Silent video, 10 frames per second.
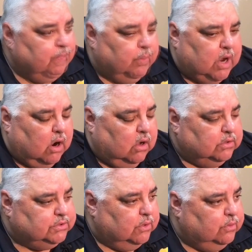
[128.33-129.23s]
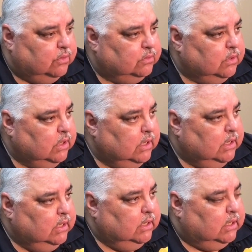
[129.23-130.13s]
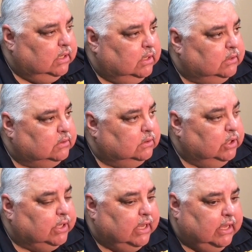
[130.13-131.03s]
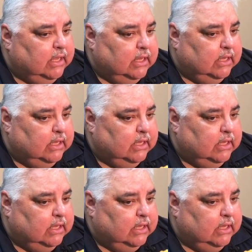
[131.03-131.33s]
We are also looking